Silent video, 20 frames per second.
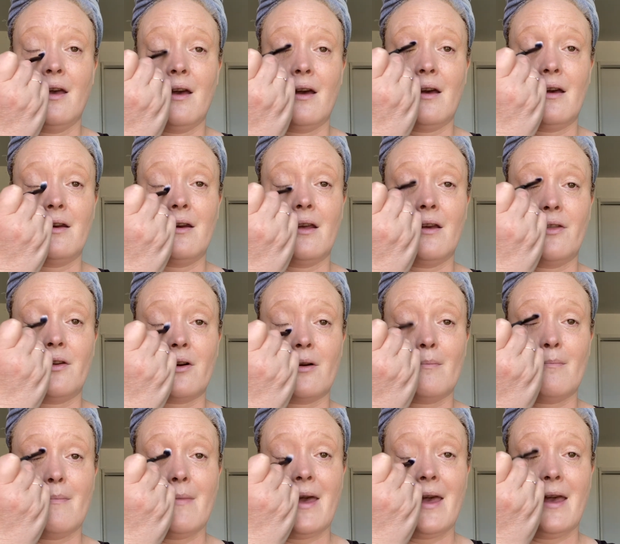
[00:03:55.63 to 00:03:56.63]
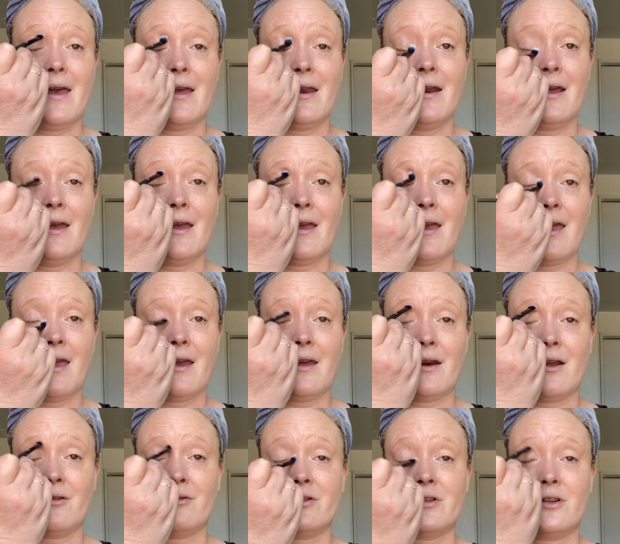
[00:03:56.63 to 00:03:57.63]
another med,
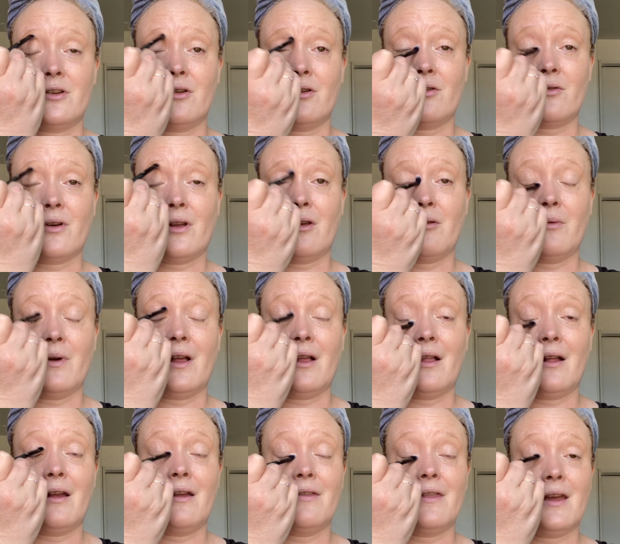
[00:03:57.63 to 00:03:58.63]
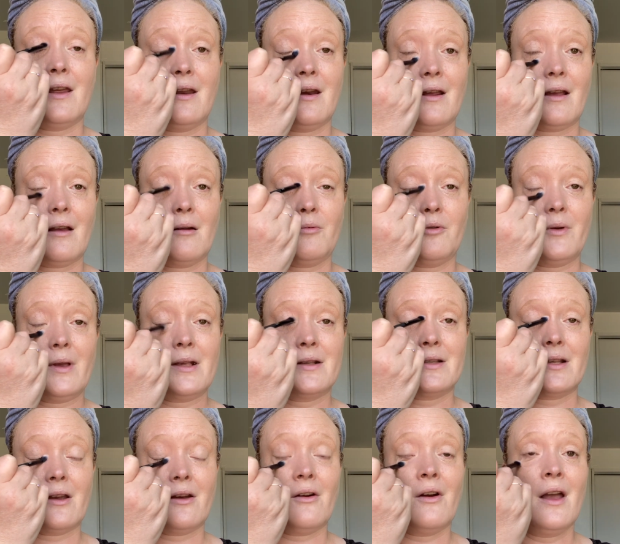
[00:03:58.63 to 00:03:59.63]
and I was doing really well. And then a couple
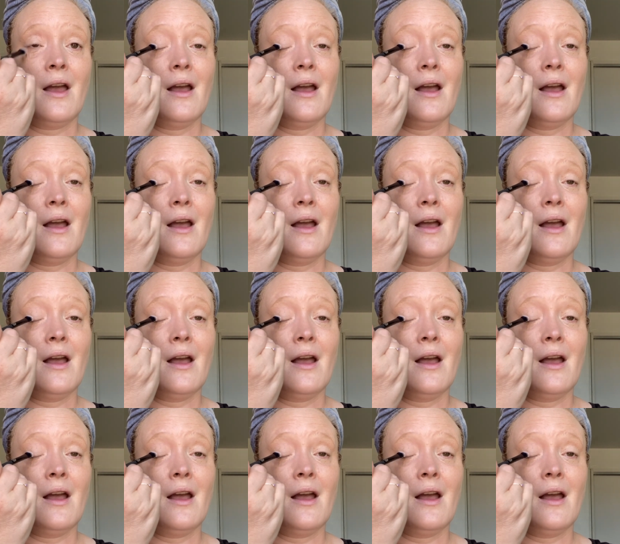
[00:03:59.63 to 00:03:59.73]
weeks ago,